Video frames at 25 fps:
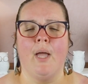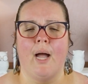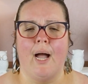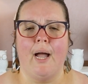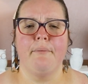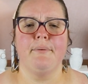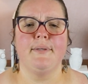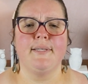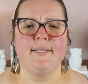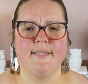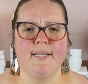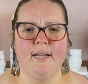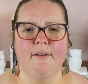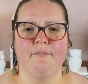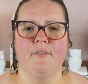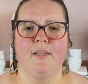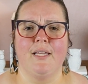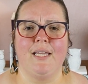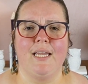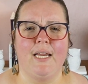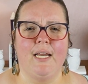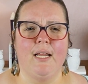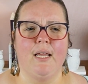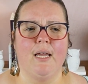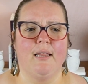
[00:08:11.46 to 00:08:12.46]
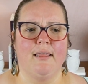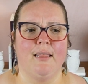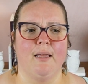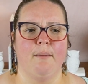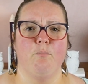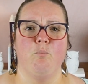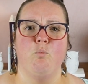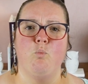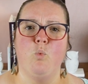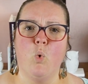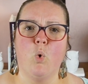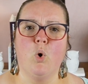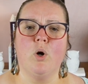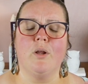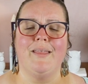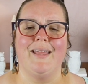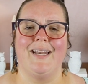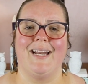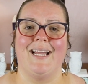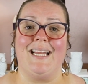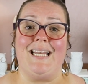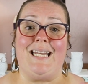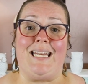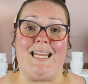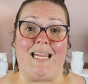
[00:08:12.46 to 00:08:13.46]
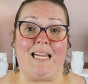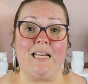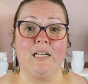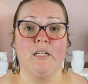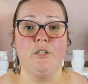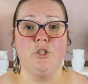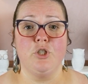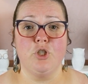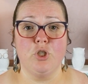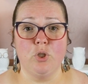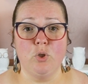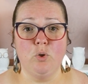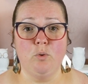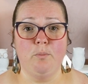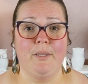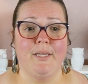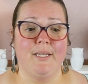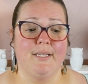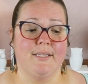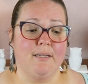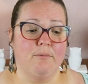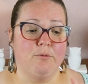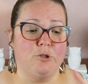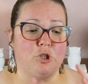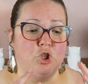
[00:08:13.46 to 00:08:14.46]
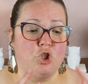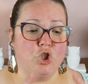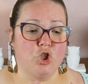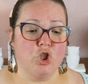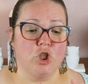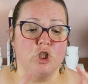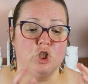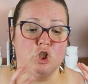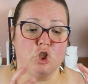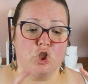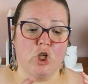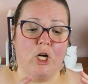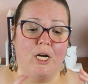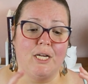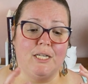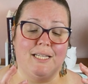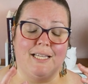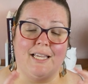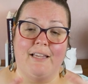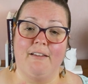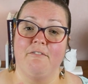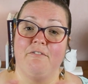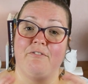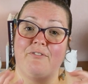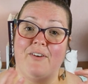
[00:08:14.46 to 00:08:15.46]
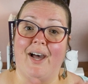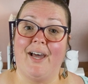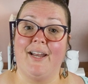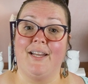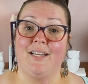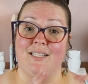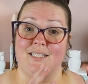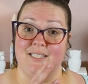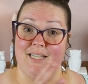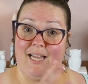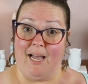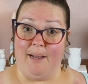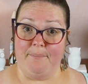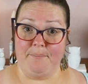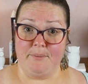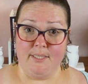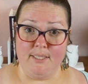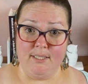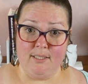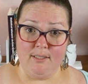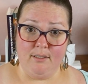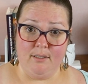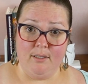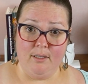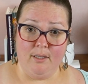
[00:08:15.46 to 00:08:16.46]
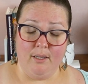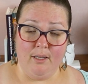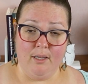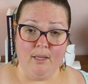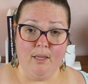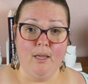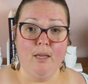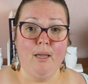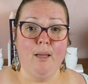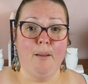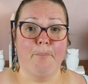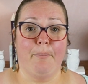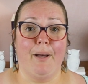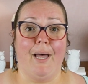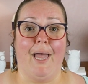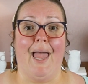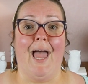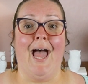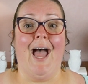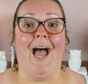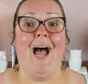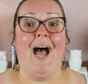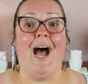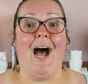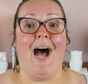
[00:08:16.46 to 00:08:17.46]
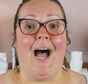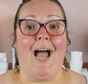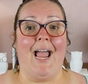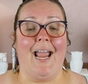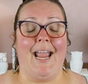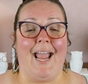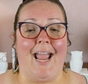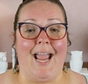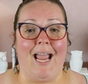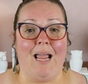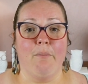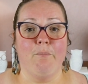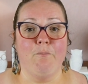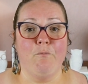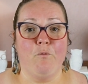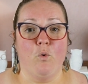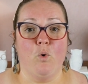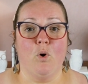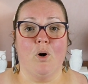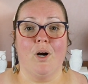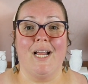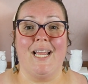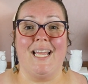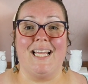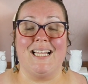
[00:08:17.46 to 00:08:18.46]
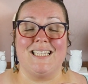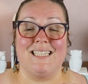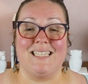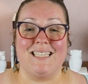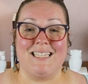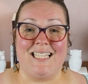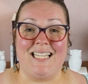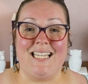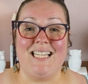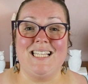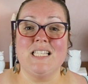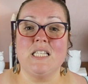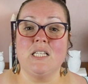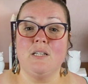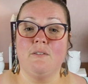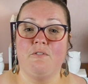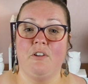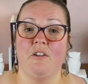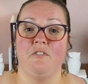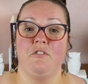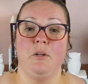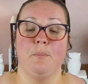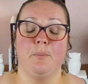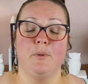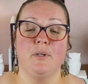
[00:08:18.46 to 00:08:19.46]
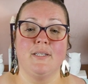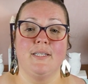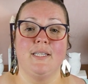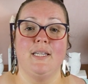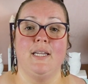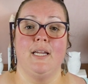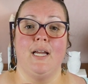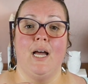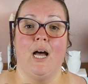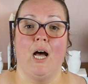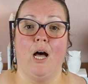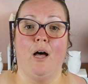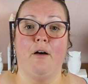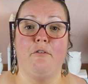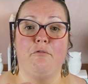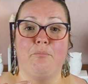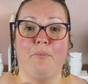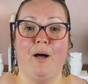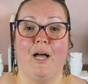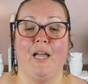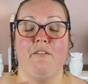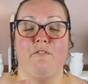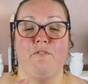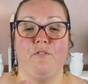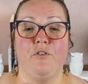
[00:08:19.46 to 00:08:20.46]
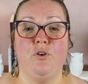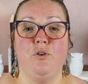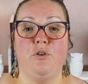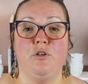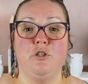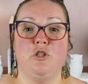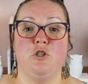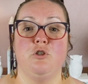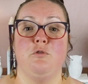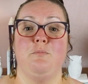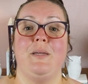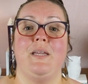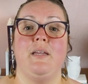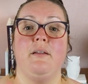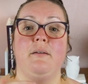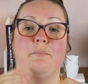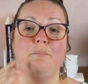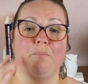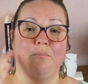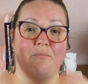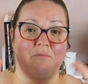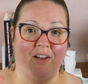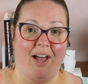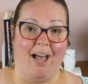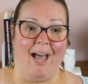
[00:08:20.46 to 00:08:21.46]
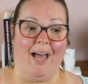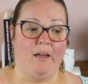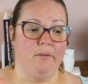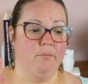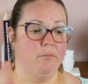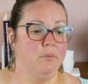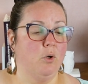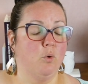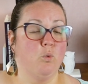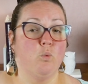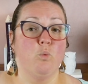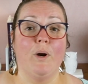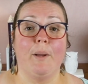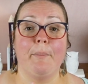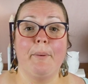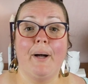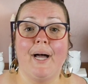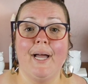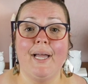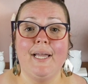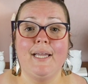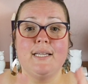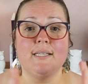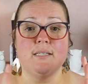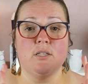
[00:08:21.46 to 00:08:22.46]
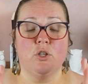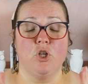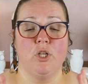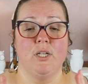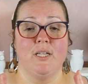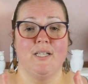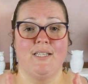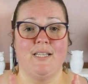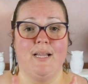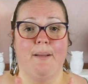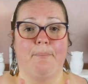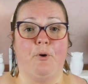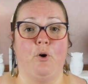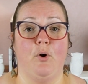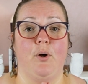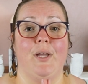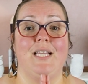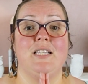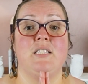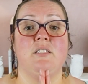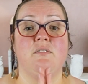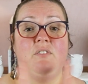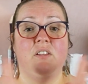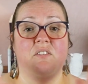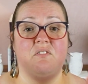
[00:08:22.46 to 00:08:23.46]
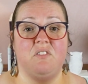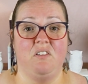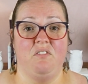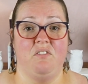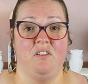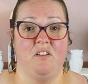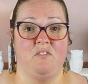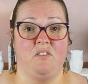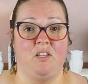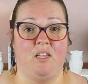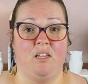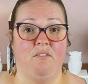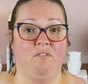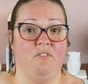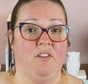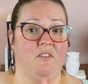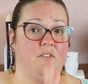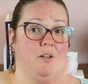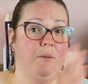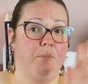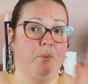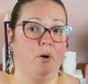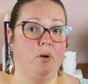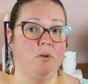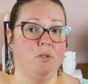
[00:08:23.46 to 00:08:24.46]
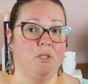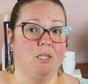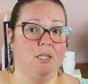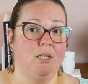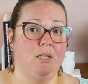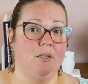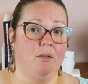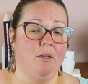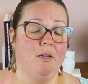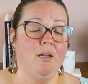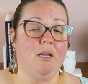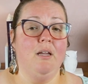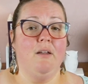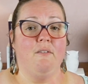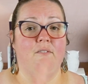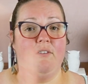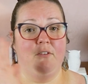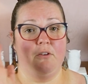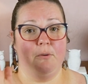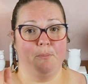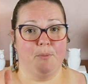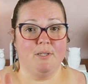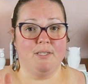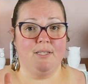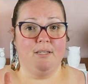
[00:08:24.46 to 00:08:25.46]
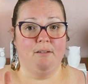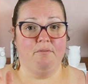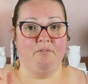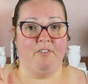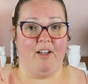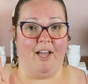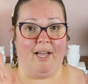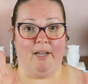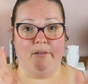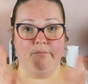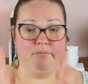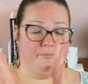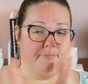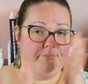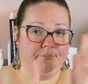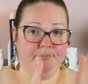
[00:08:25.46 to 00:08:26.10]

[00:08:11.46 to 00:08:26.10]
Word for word: I was definitely eating, I think, more than I needed to because I was just trying to get fat adapted. But I aim for at least 50% of my food to be fat. Ribeye is a good example. It's 50-50, 50 protein, 50% fat.